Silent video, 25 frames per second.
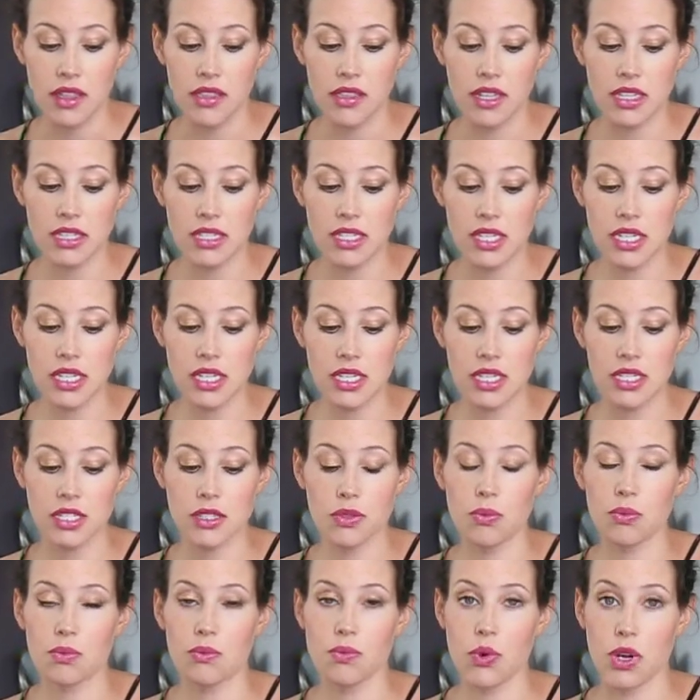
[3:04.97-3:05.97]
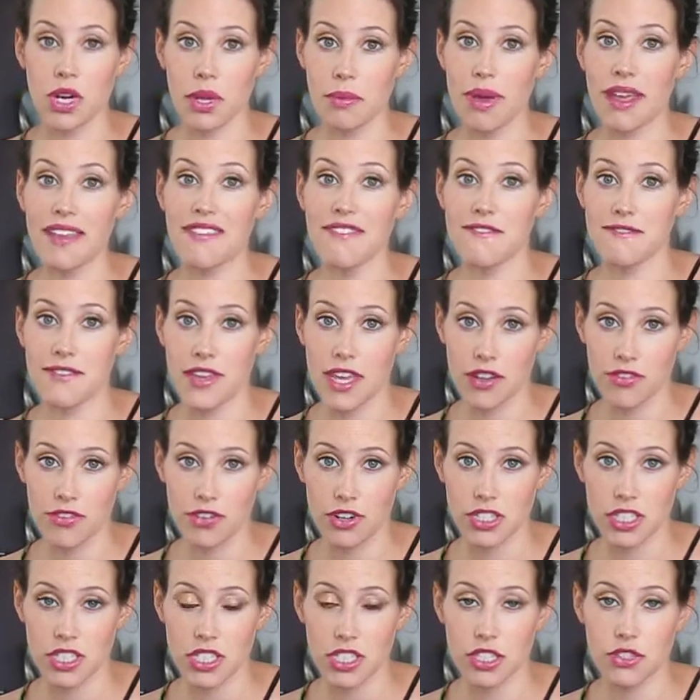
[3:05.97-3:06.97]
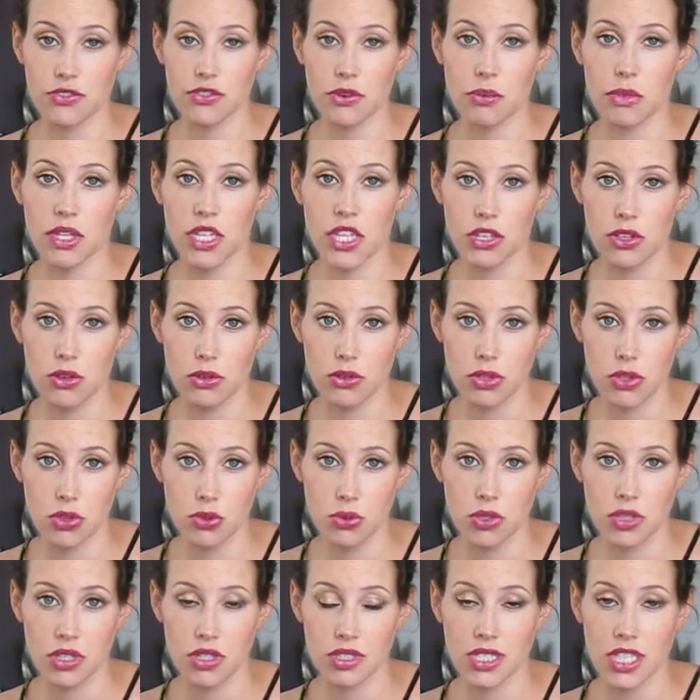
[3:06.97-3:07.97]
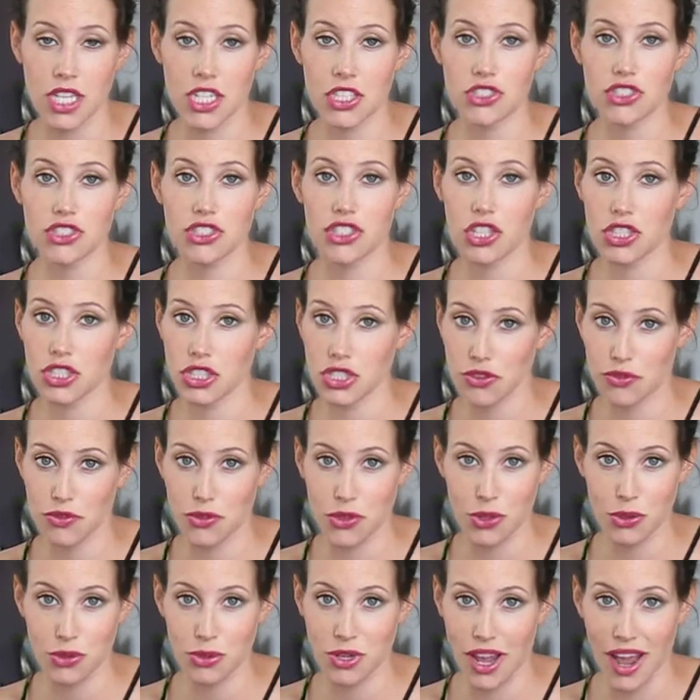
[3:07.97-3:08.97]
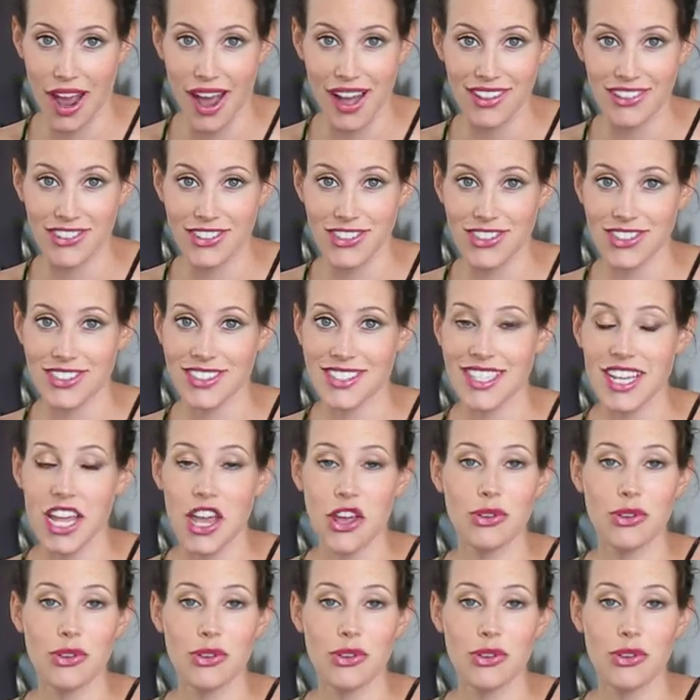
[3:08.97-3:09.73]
This is one of my favorites. It's from EcoTools. It's just a few dollars.